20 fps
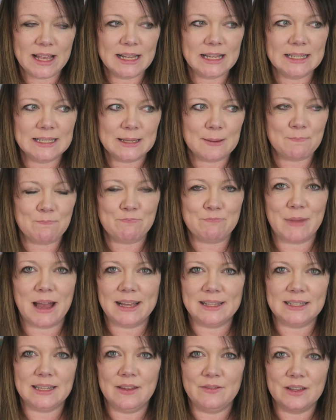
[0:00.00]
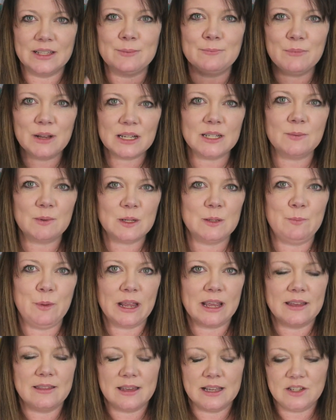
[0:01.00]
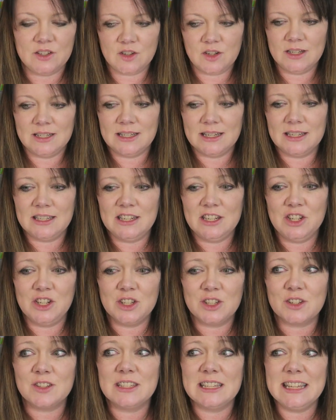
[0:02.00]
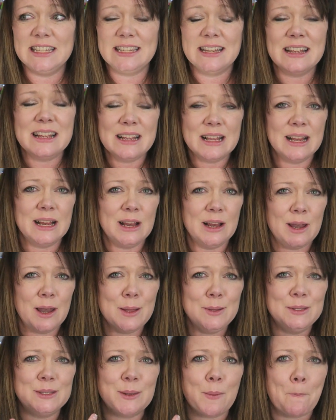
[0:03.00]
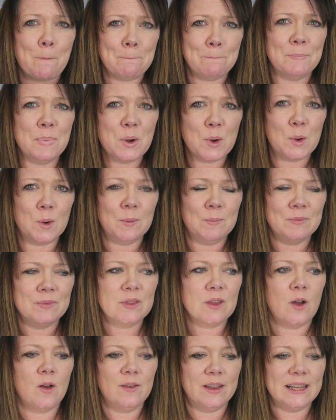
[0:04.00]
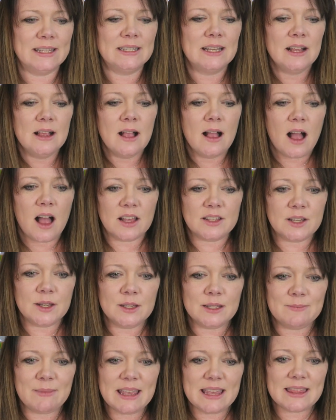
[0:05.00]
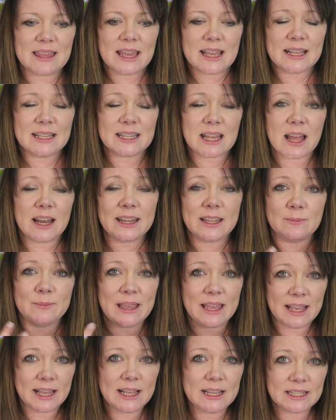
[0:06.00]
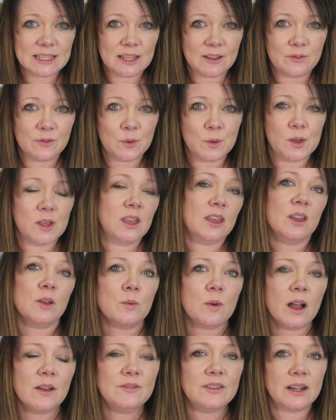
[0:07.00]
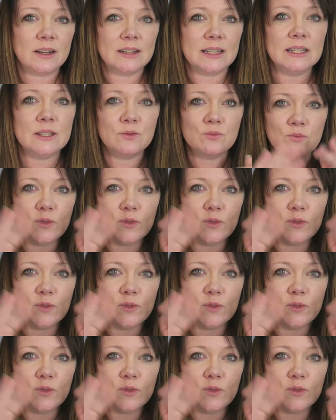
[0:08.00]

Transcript: is massive. It's much, much bigger than GCSE, just because there's loads more of it. So to make things a little bit easier for you, what I've done is